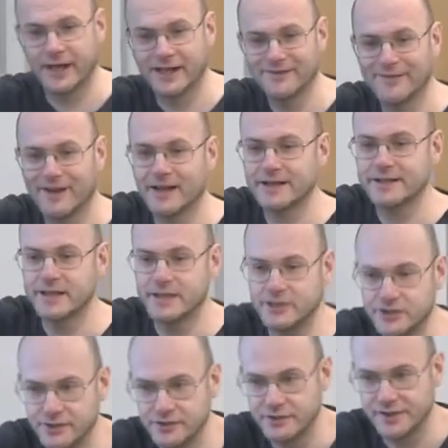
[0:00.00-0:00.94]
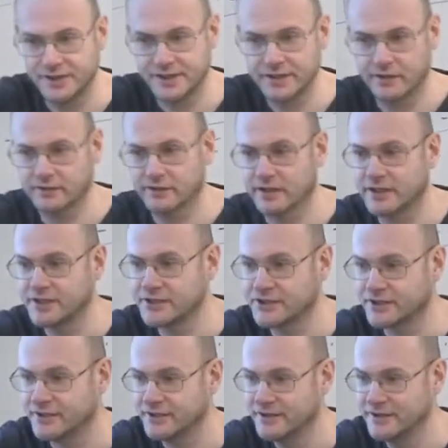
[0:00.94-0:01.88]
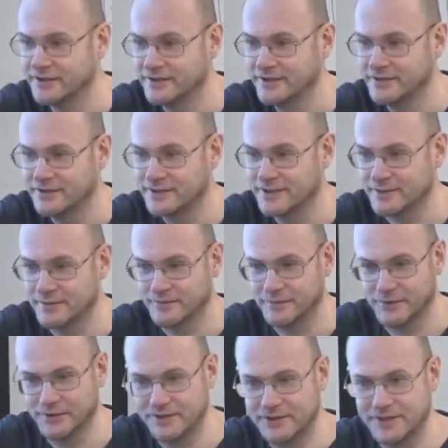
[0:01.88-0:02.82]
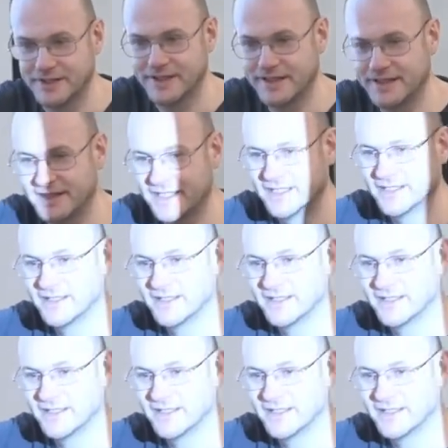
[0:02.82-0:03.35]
factor induces correlation because we've used the data.